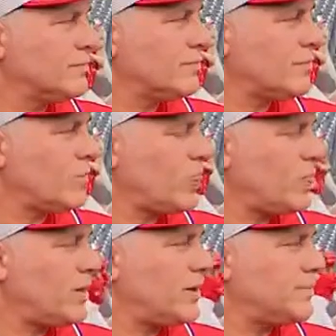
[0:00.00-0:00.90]

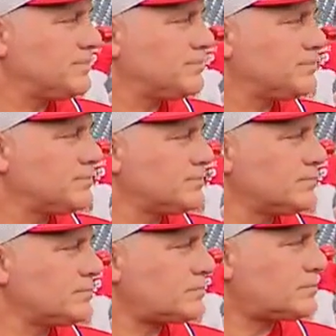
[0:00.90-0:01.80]

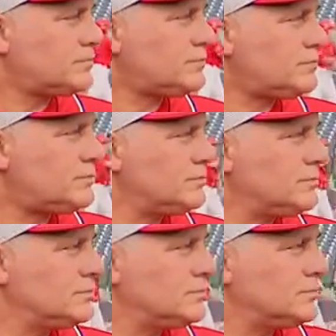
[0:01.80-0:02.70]

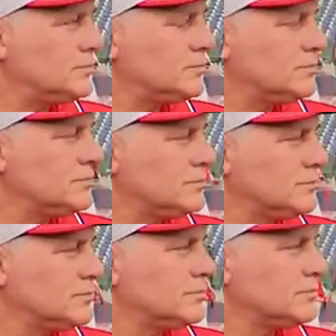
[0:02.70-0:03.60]

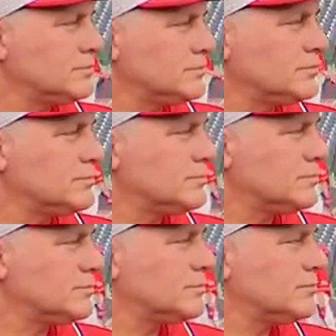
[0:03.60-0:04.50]

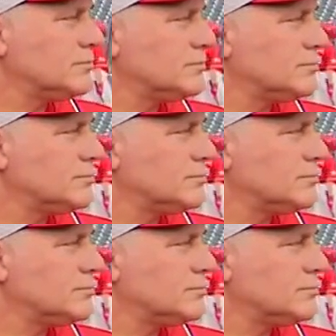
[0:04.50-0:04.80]
This person isn't speaking.